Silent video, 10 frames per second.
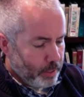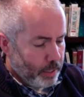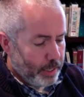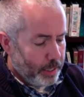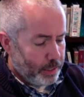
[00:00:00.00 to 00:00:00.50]

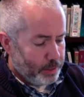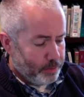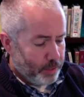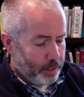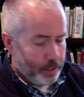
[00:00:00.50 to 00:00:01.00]
And you've
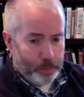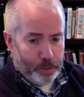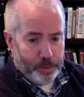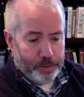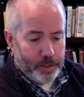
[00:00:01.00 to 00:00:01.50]
got a
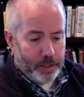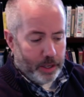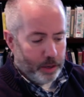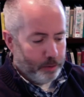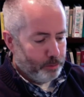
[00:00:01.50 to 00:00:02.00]
number of,
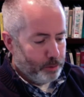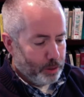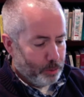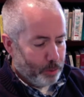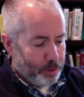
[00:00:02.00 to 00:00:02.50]
of
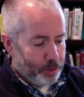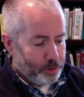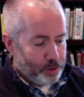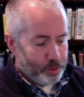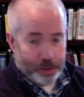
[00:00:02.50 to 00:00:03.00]
really well known
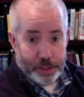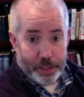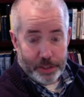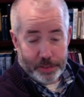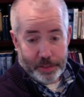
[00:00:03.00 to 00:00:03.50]
stories
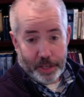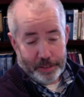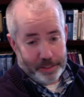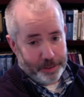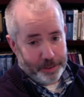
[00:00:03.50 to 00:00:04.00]
here. You've
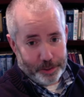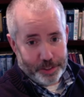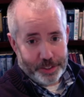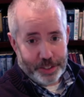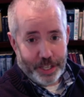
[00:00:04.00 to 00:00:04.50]
got, of course,
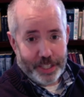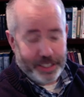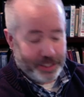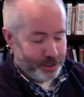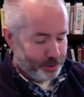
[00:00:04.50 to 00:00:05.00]

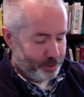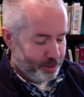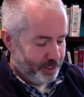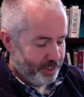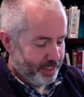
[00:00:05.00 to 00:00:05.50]
Zacchaeus, who,
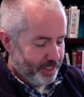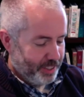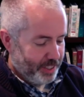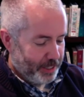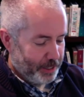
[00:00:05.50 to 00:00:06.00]

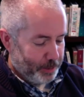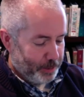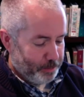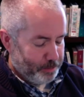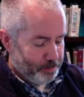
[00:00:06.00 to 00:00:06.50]

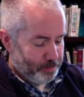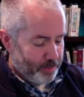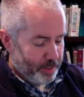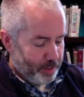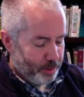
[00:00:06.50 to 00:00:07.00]
um,
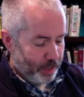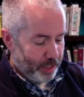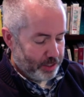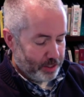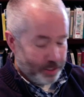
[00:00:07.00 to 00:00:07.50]
who
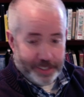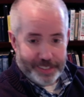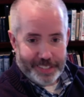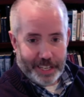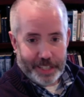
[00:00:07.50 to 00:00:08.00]
has
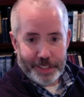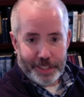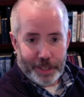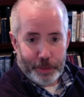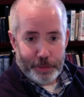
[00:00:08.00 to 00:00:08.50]
that
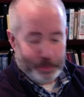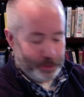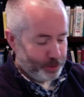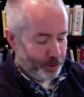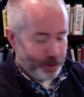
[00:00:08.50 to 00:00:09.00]
uh,
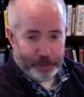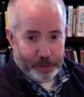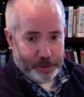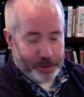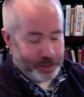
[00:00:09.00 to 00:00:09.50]
famous song. I'm not
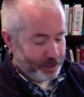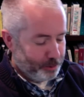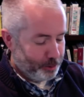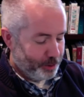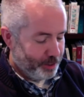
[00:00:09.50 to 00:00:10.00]
going to sing it
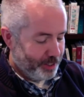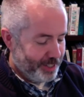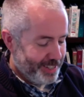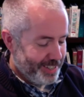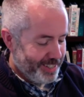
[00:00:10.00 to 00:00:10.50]
for you,
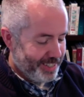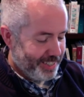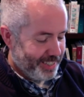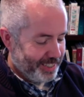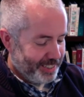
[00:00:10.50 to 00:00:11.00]

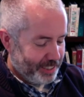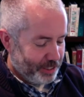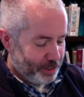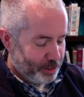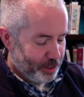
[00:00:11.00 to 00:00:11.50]
uh, that
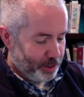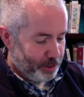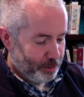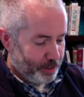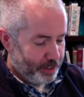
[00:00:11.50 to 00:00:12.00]
goes
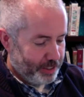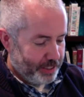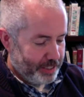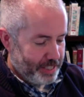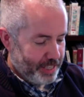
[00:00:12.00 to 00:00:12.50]
along with it
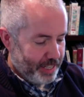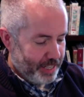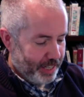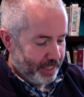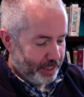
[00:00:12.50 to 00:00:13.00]

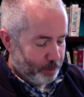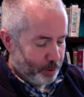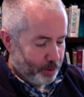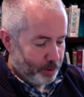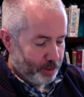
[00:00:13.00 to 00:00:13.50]
and that we
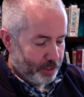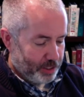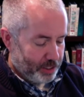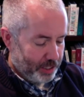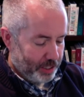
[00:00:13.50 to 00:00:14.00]
all learned
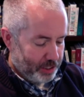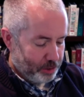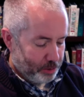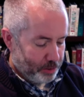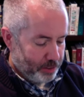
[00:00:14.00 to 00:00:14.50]
as, as
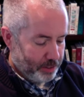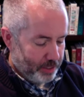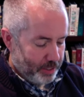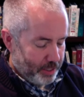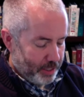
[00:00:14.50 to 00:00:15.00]
children.
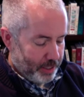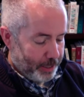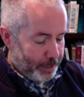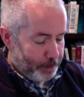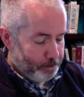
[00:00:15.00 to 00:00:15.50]

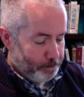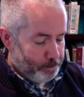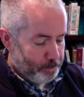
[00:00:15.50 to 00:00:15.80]
Um,